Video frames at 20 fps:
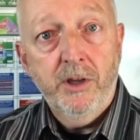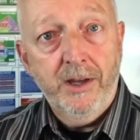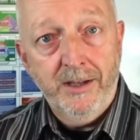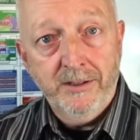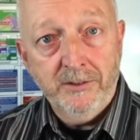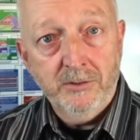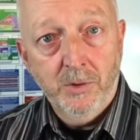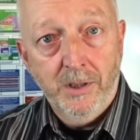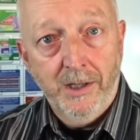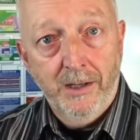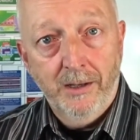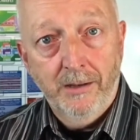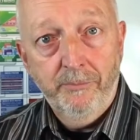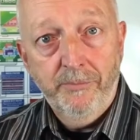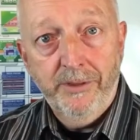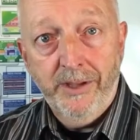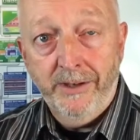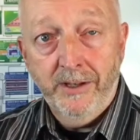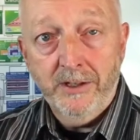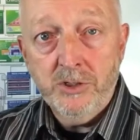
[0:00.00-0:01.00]
as well
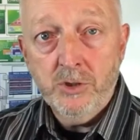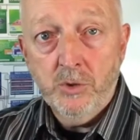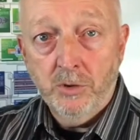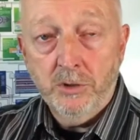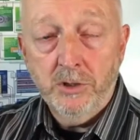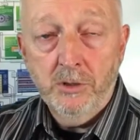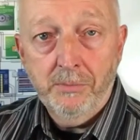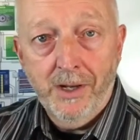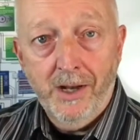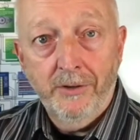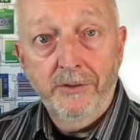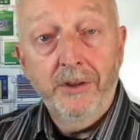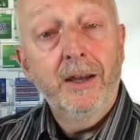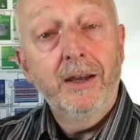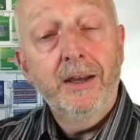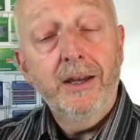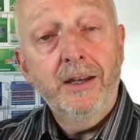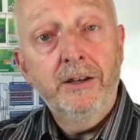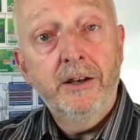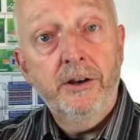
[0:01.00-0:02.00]
that I talked about
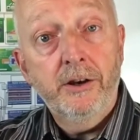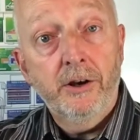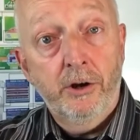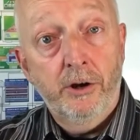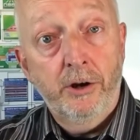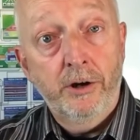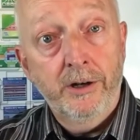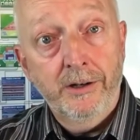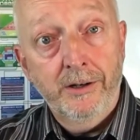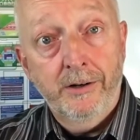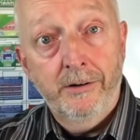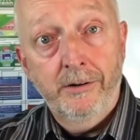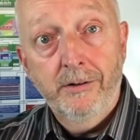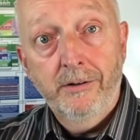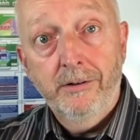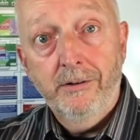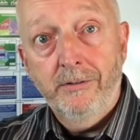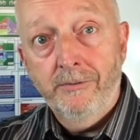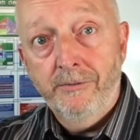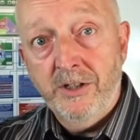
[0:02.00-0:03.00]
in an earlier
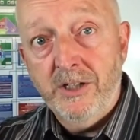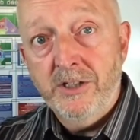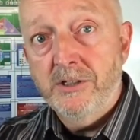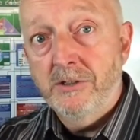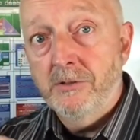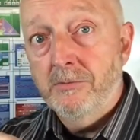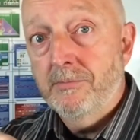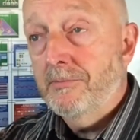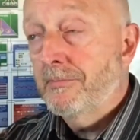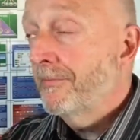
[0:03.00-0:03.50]
video.